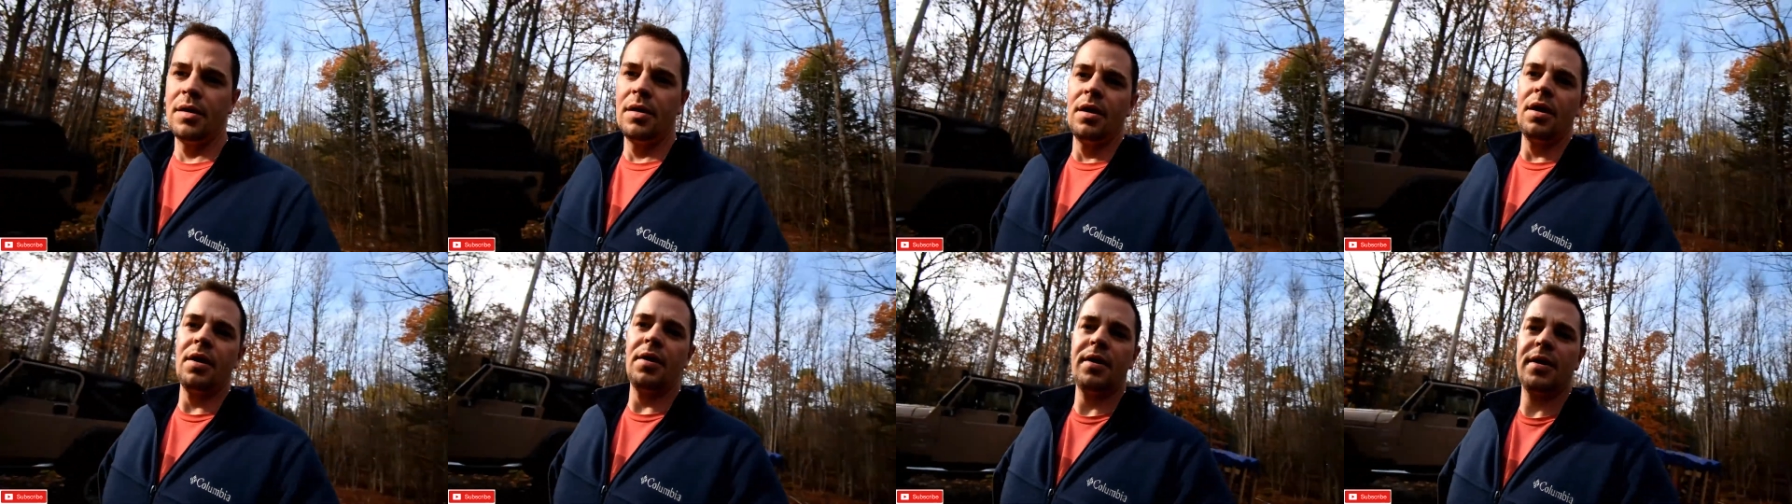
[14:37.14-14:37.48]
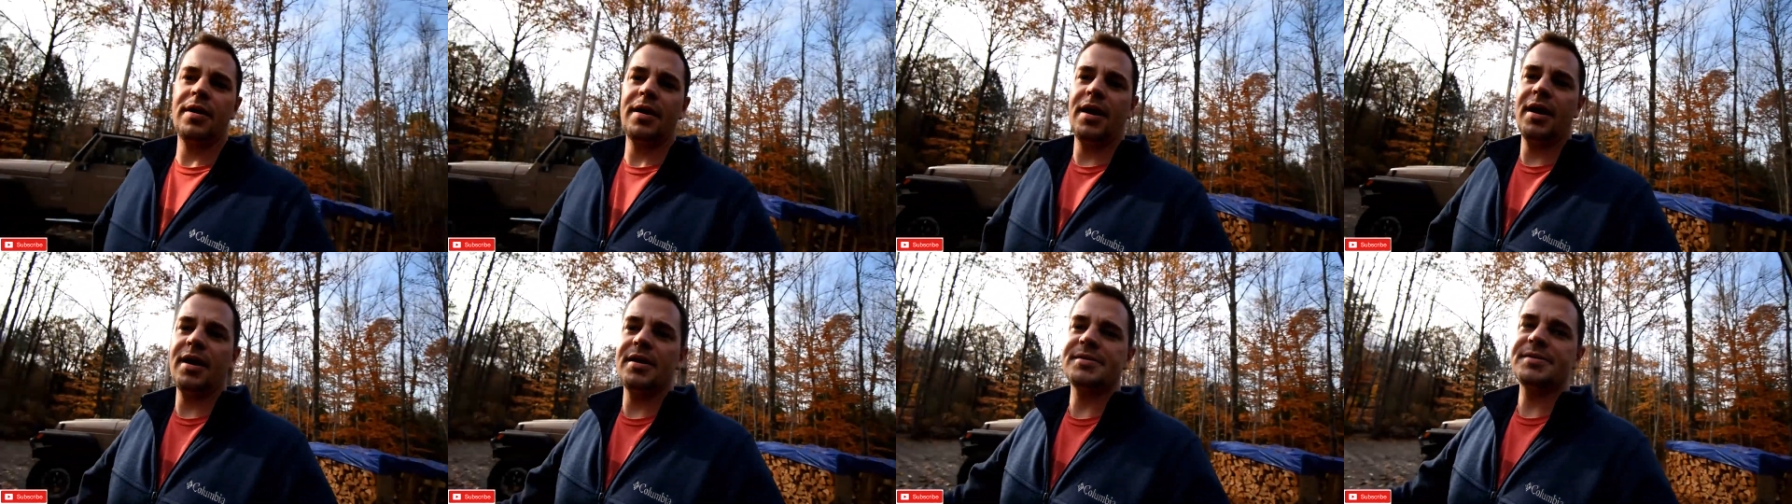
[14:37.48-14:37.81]
Alright
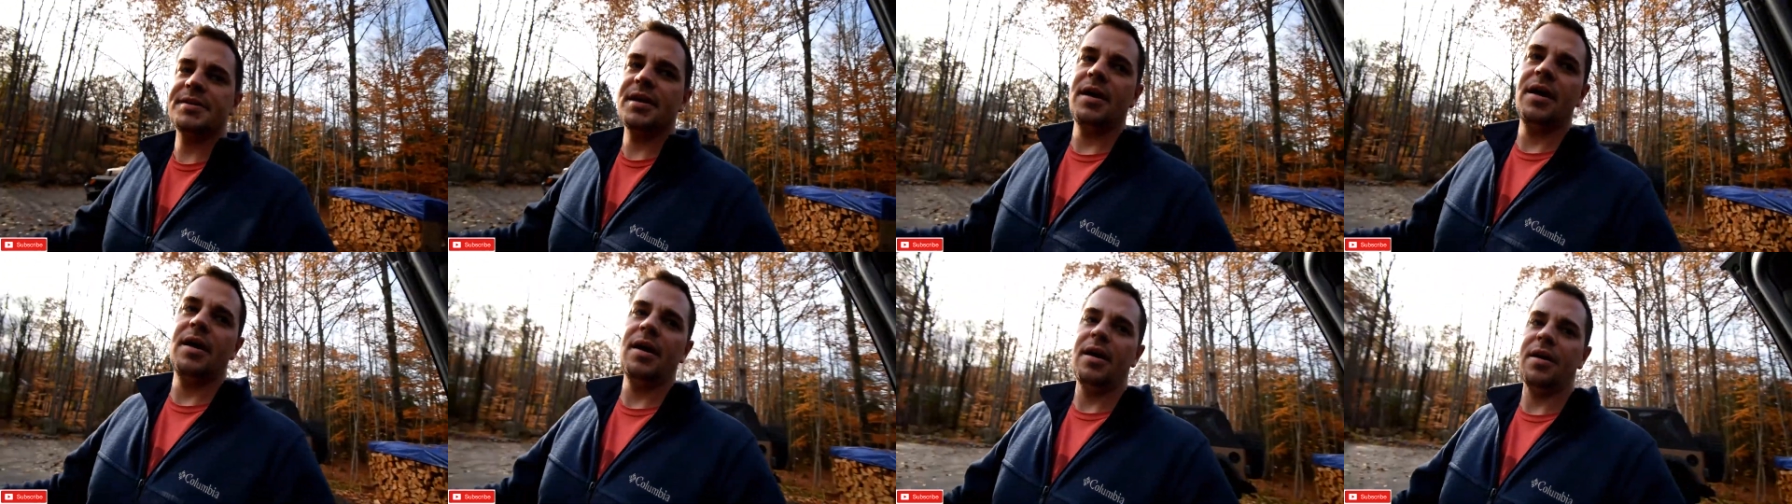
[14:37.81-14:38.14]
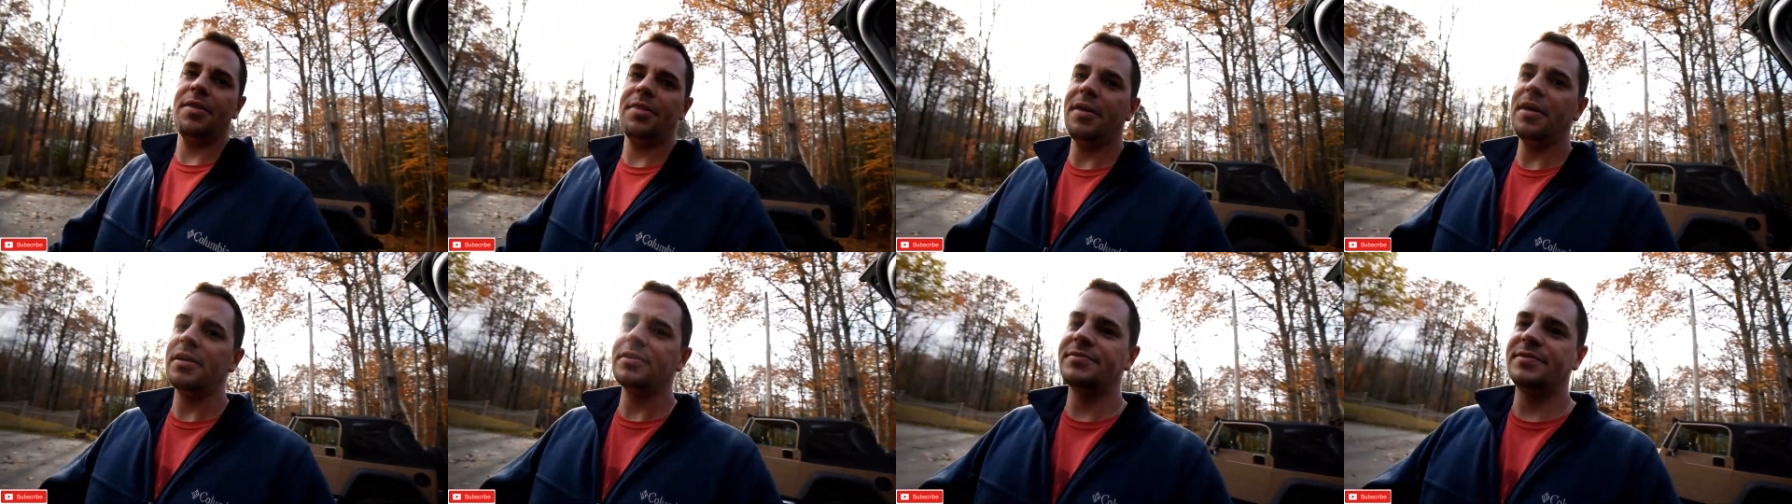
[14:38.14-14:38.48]
guys, uh,
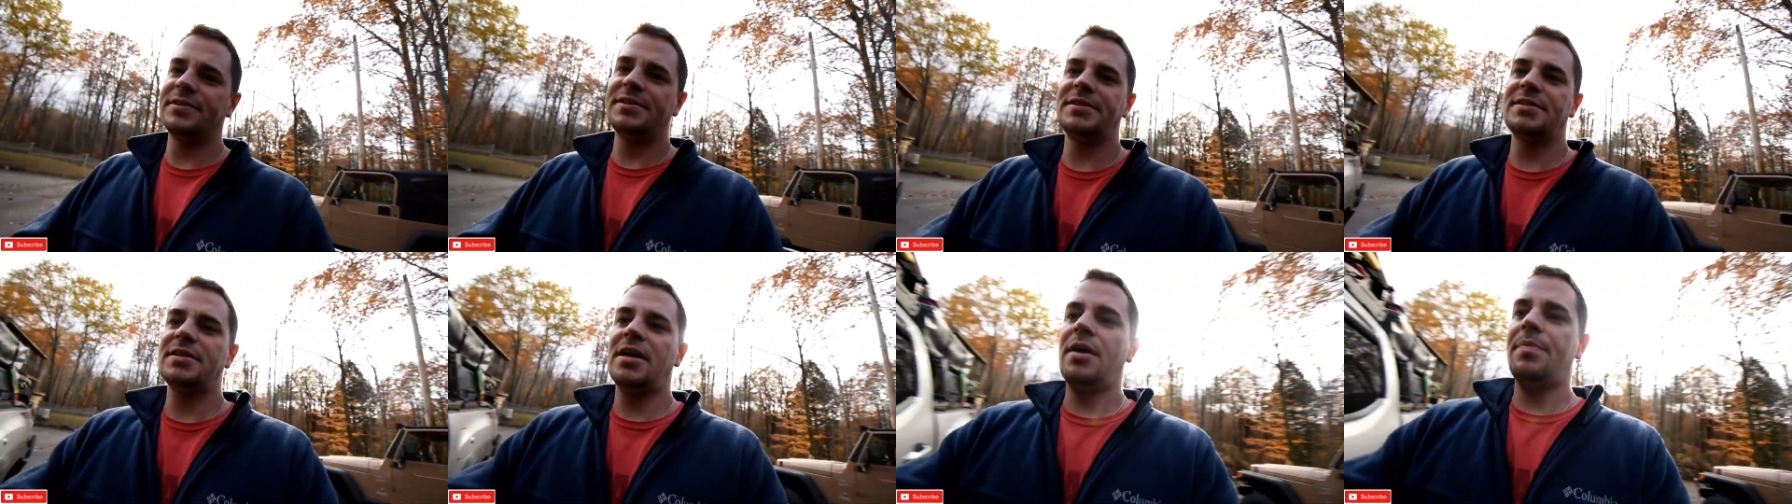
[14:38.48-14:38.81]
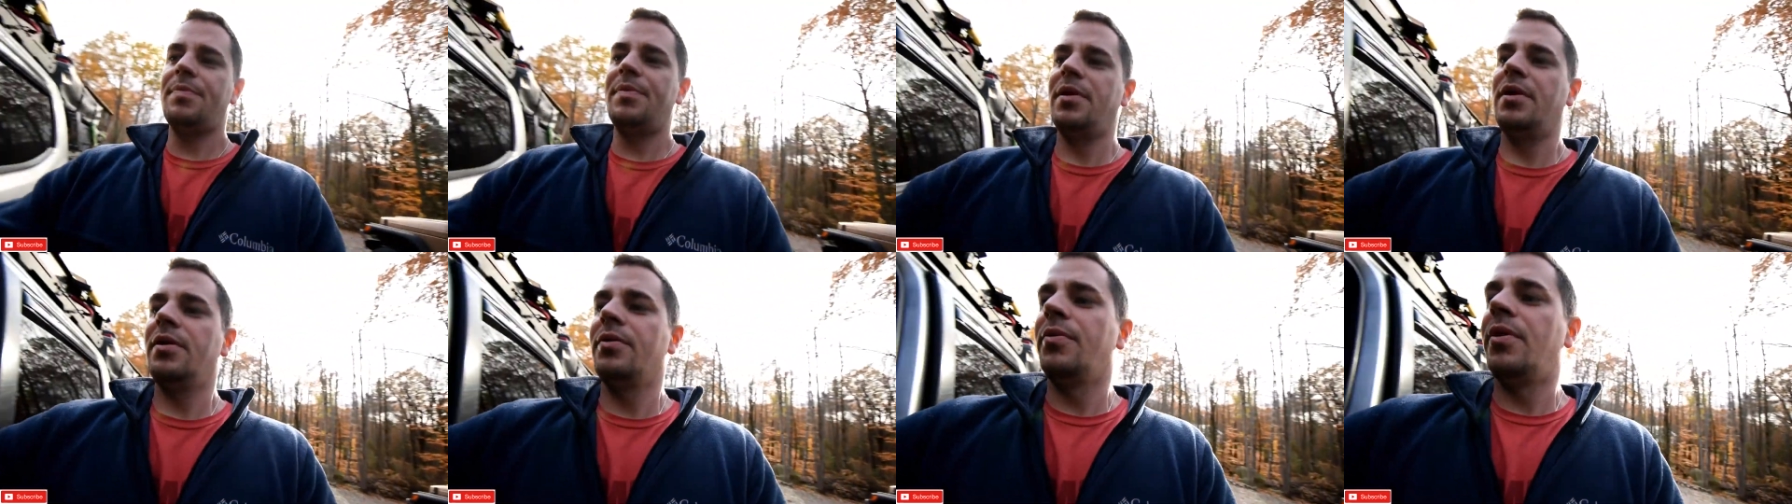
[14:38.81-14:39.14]
thanks for
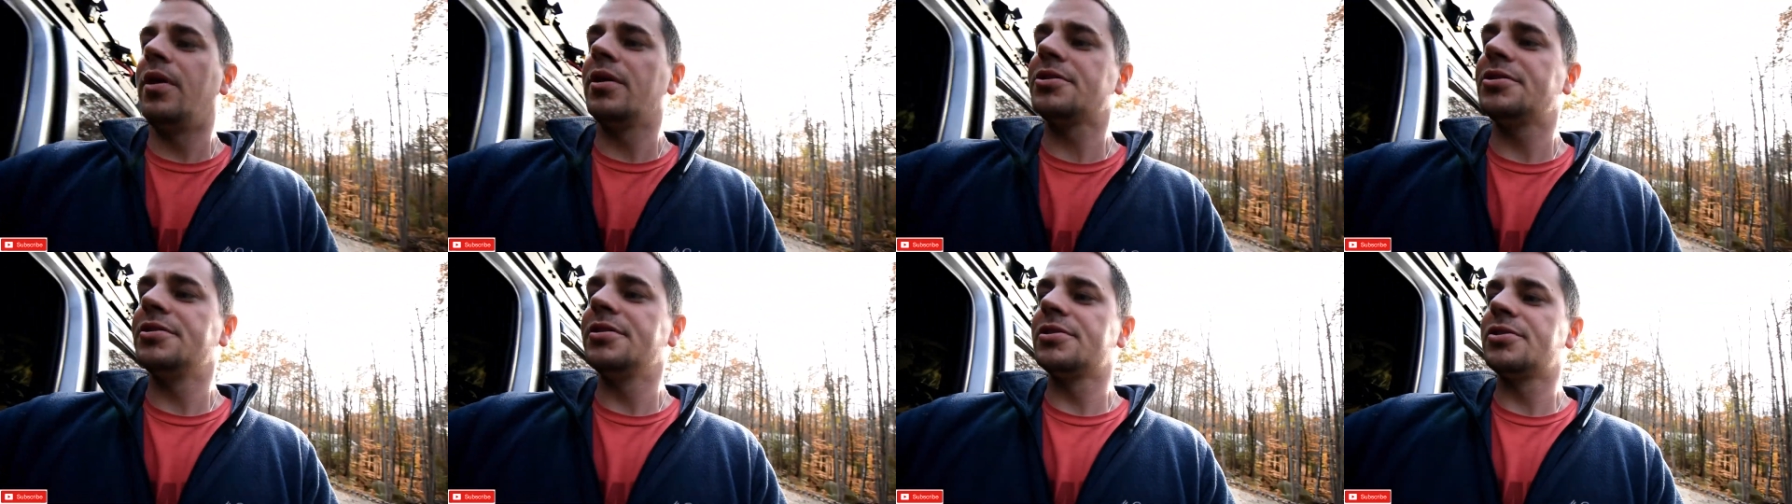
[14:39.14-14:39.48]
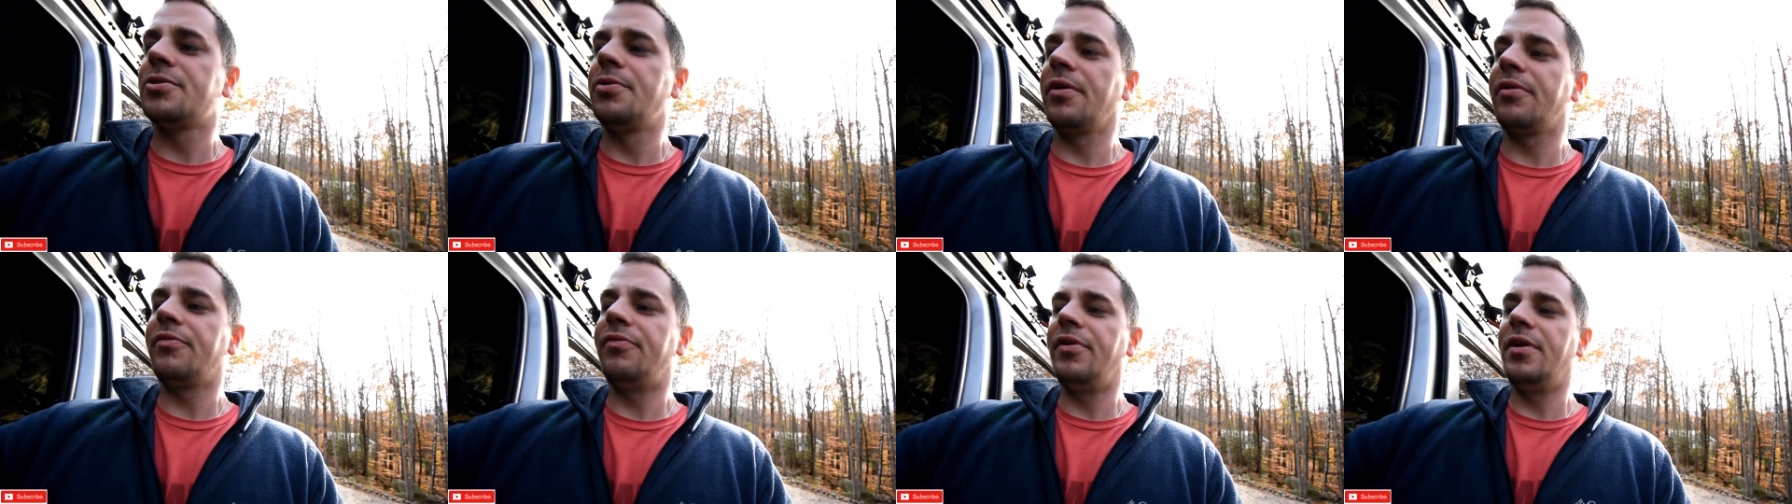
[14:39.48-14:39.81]
stopping in watching this
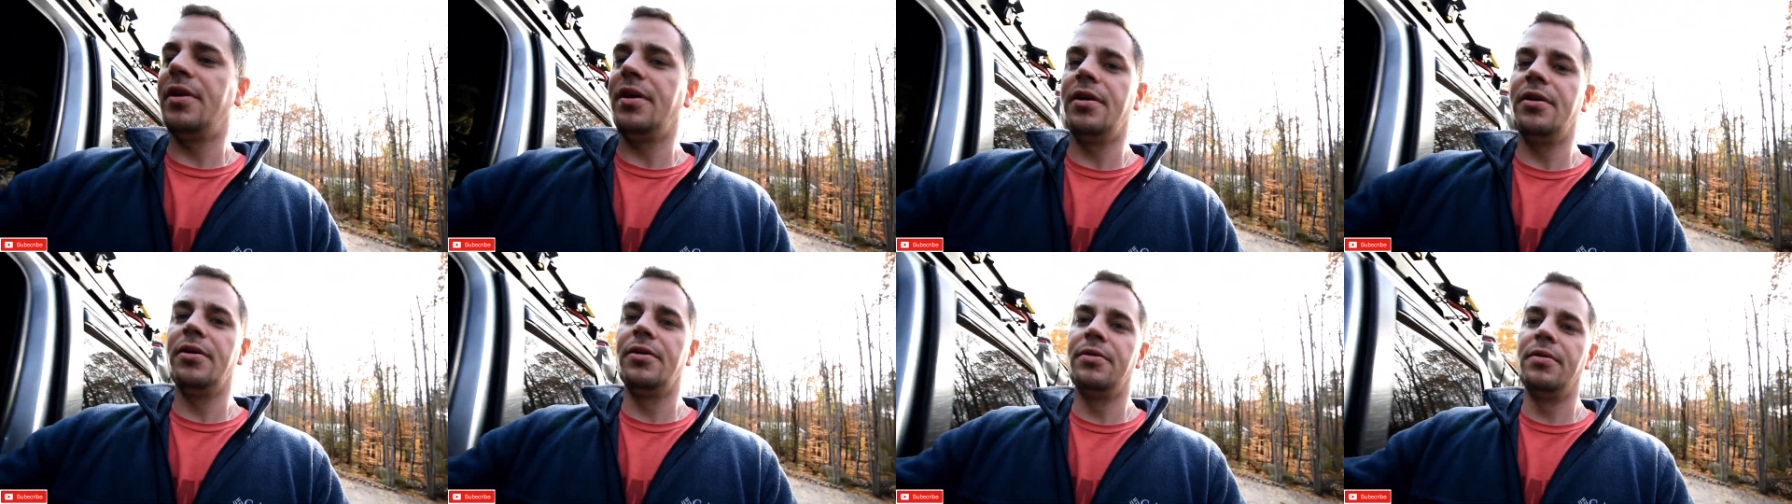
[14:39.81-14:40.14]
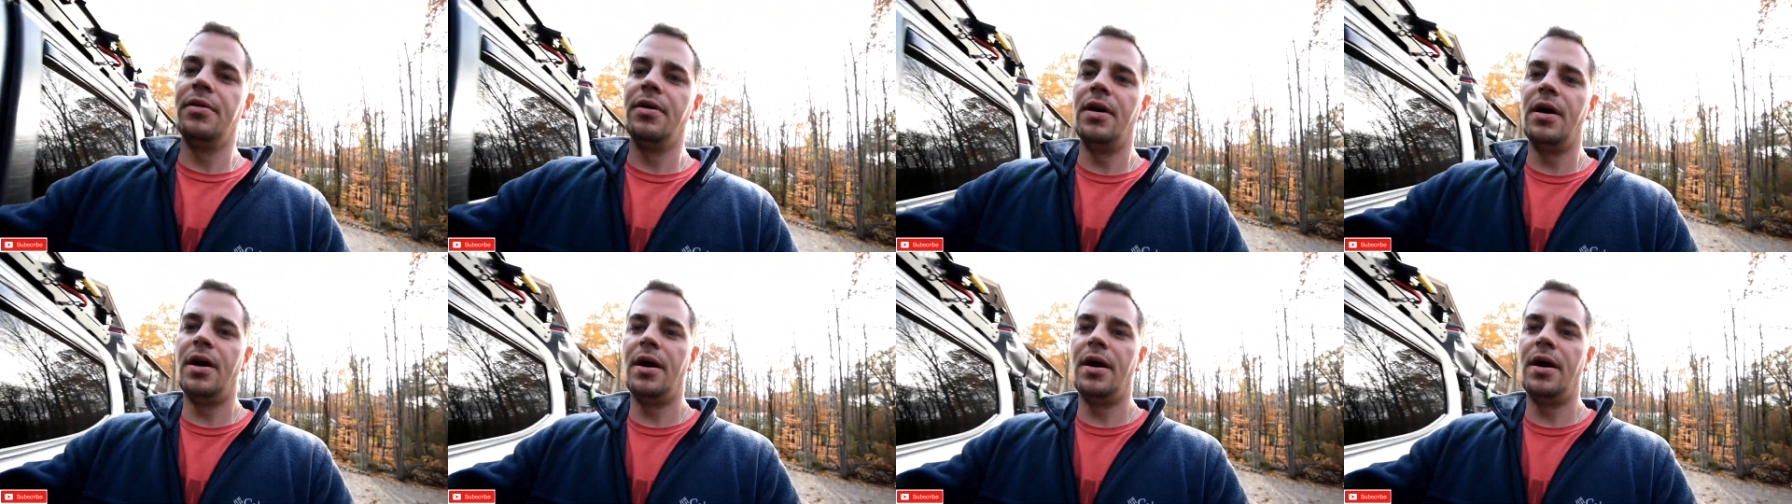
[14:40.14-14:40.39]
quick video.